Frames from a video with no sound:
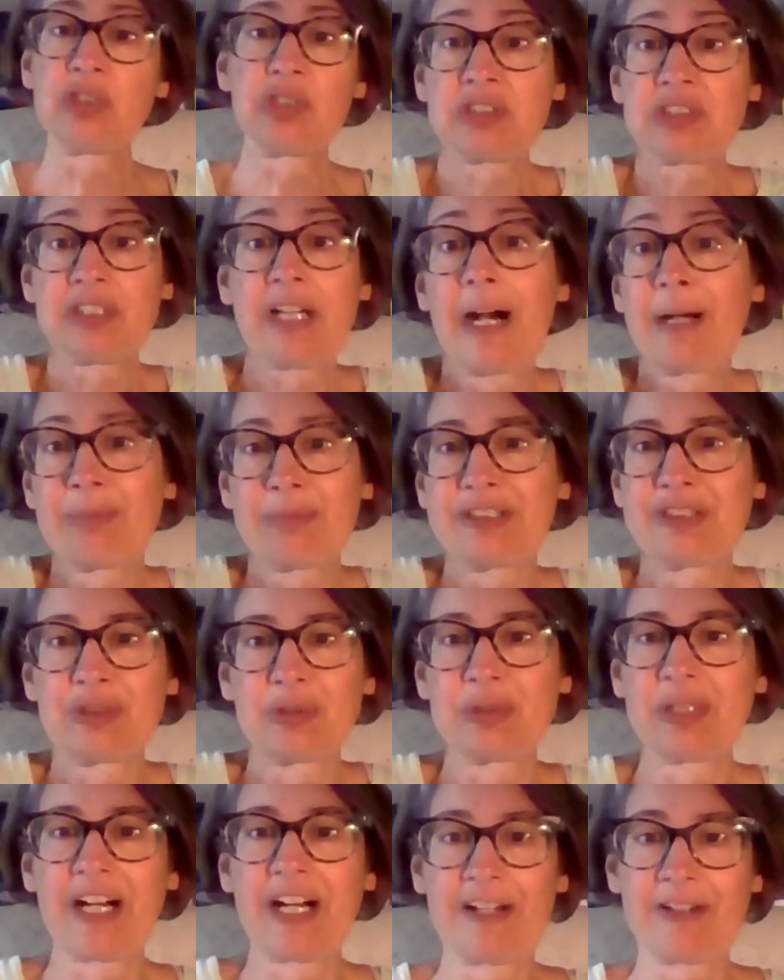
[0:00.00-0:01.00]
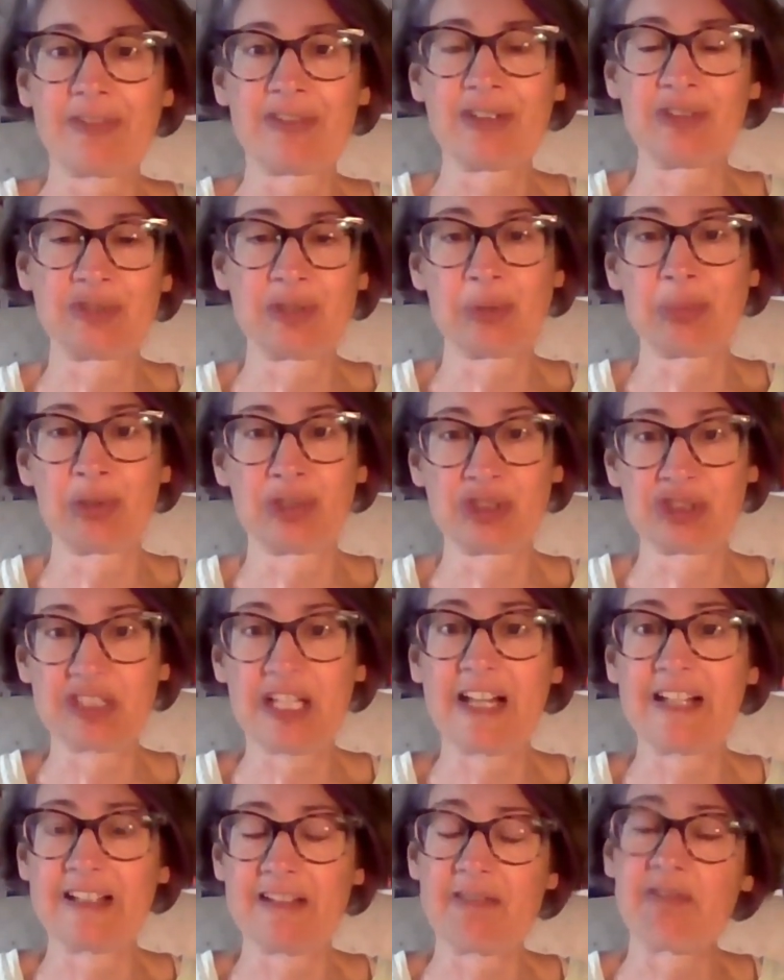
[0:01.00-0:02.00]
does not mean you got 50%
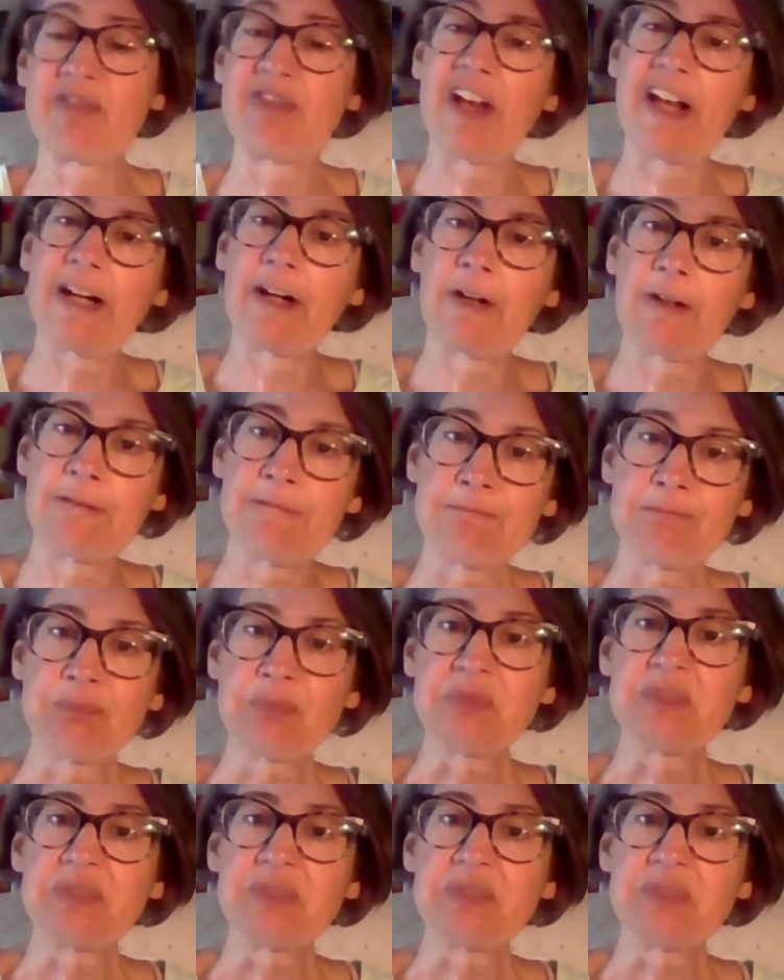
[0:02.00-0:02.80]
and failed.